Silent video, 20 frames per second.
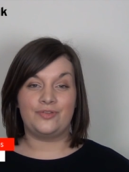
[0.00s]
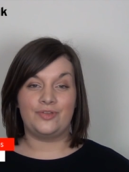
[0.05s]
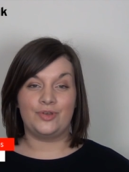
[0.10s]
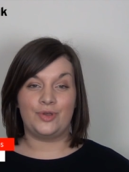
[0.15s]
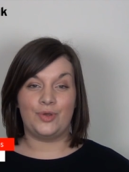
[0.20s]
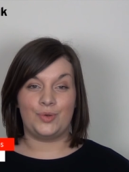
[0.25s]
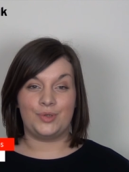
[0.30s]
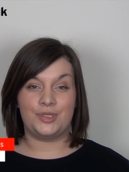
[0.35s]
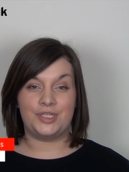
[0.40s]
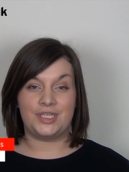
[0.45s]
of the
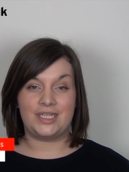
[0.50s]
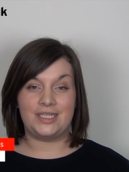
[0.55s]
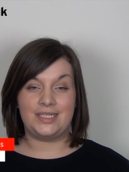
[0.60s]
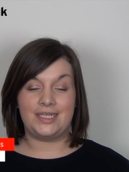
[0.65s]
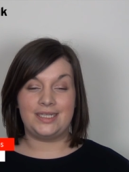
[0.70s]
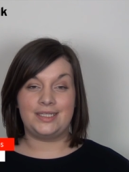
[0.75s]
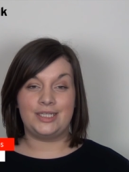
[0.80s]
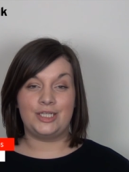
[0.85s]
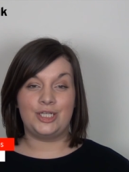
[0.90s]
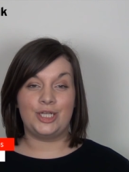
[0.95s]
courses
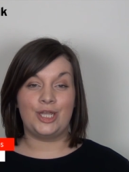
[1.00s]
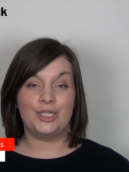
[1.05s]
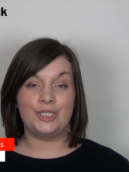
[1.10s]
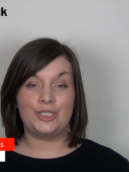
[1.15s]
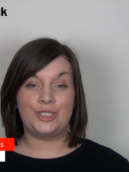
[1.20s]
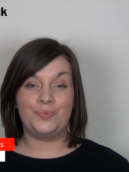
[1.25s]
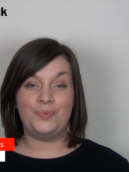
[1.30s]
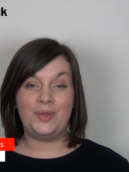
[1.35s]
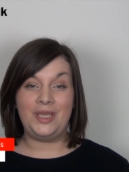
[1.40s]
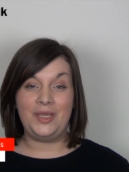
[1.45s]
is the
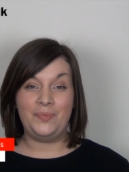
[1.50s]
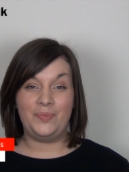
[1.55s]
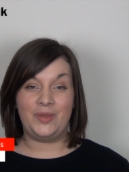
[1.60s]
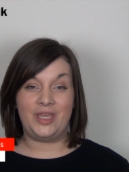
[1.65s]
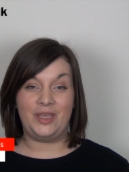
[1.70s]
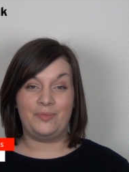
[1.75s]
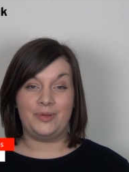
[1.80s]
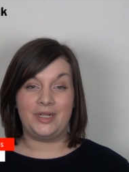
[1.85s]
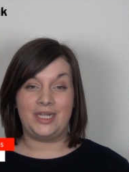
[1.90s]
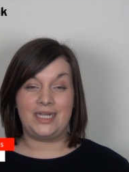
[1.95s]
chance to meet
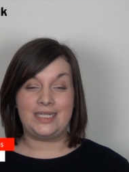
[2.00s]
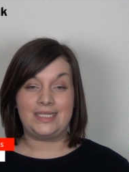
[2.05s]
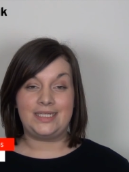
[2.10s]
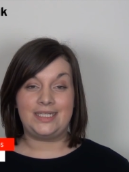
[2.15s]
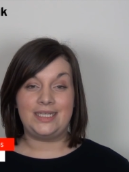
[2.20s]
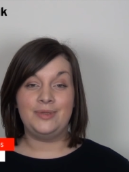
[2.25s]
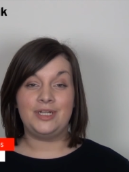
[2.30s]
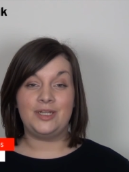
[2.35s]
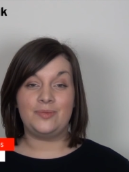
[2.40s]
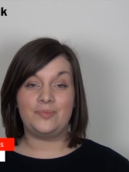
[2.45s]
people in a
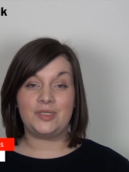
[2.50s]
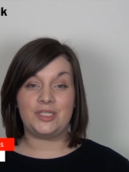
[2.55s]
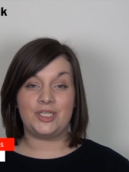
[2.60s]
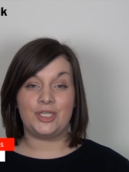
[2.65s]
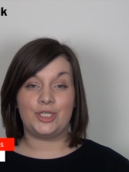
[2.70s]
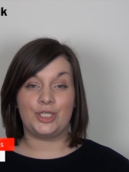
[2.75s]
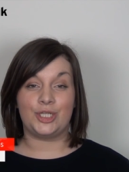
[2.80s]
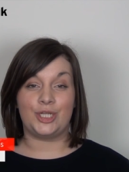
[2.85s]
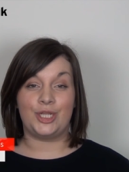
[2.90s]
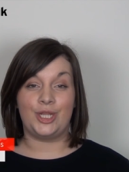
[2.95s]
similar
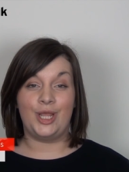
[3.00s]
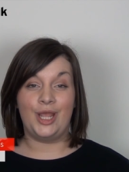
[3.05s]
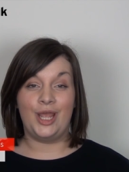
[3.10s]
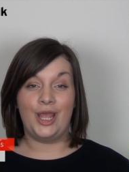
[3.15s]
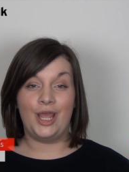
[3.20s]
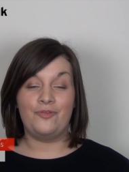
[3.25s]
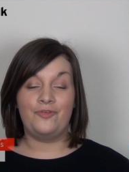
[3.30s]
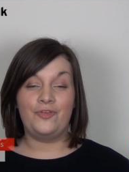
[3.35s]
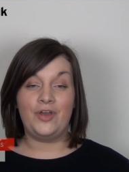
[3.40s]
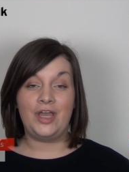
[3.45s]
position
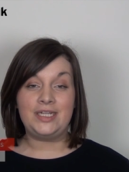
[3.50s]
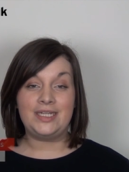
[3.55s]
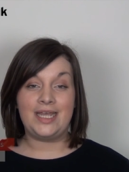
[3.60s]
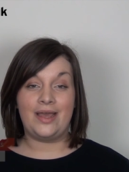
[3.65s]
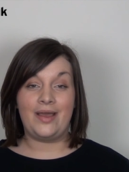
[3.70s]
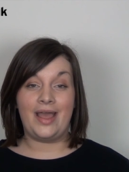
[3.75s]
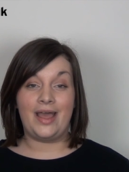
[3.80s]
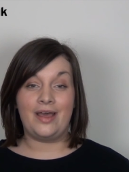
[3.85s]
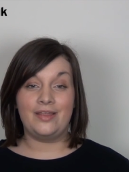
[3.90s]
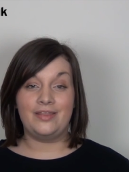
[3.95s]
and find
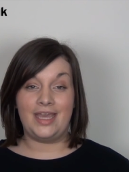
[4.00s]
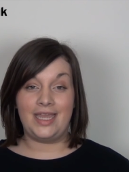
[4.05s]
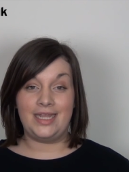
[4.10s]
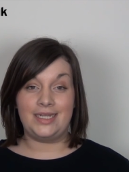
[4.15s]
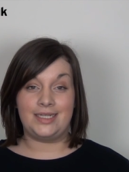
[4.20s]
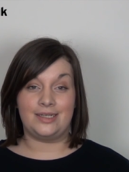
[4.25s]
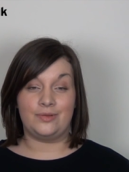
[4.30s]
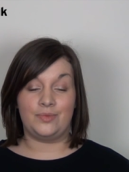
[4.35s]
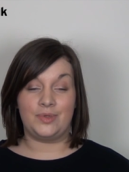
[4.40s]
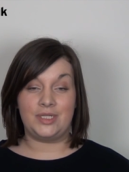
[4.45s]
out how they
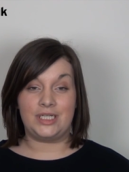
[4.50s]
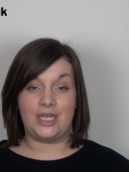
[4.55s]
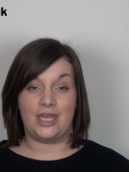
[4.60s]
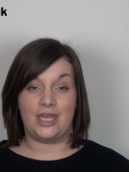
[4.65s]
deal with